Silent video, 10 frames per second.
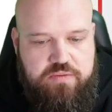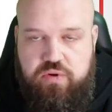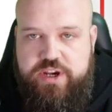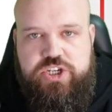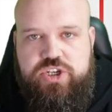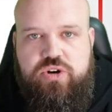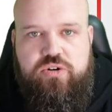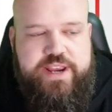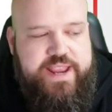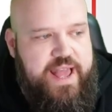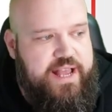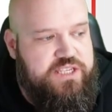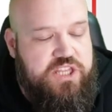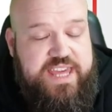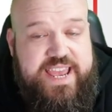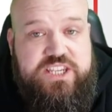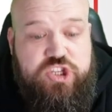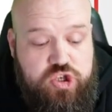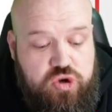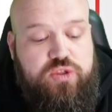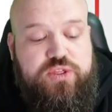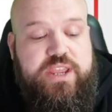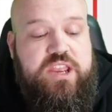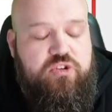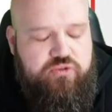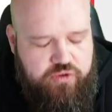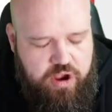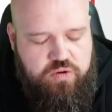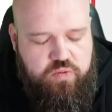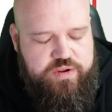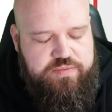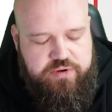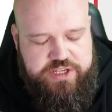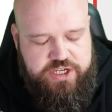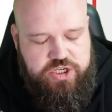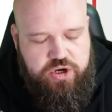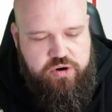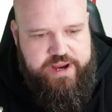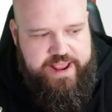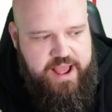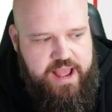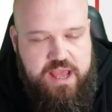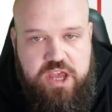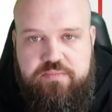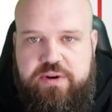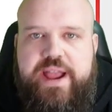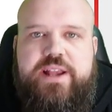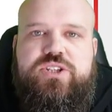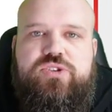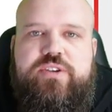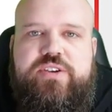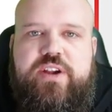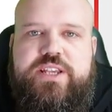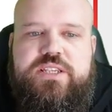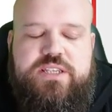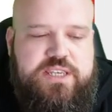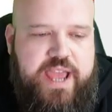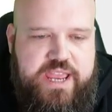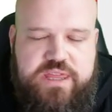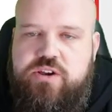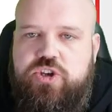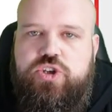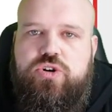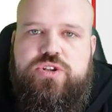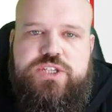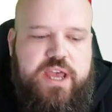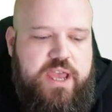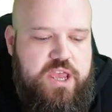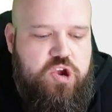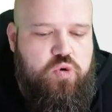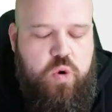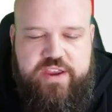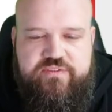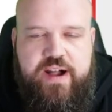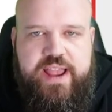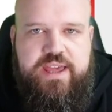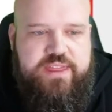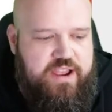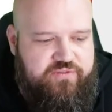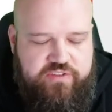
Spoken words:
British touring cars, there's nothing wrong with British touring car, but it has three races a day that are shorter, quickfire, they have